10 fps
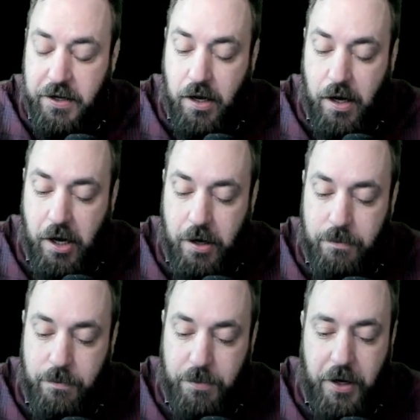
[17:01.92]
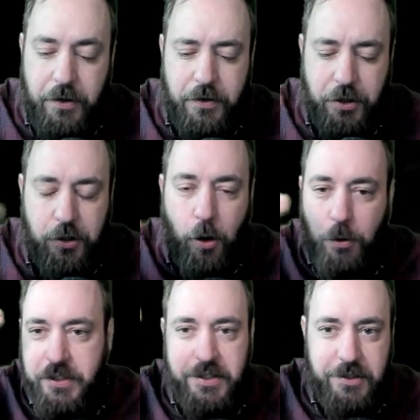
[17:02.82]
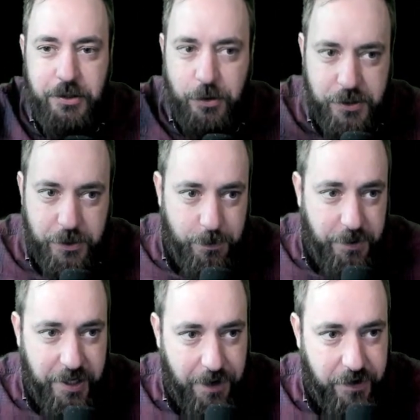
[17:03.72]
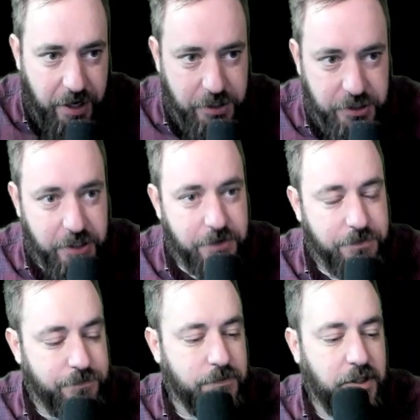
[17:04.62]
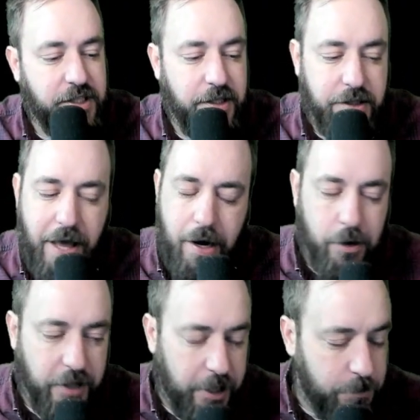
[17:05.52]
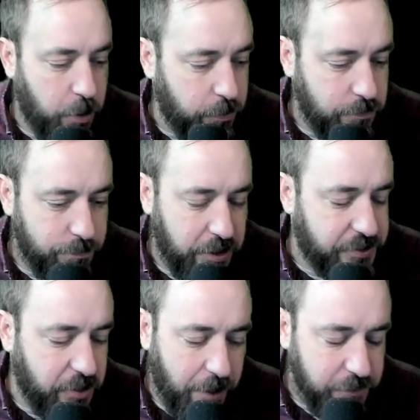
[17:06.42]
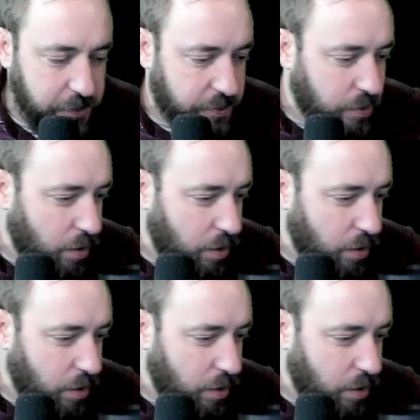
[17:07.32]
But the golden goose would be an FKG, because like that outline mode plus softness.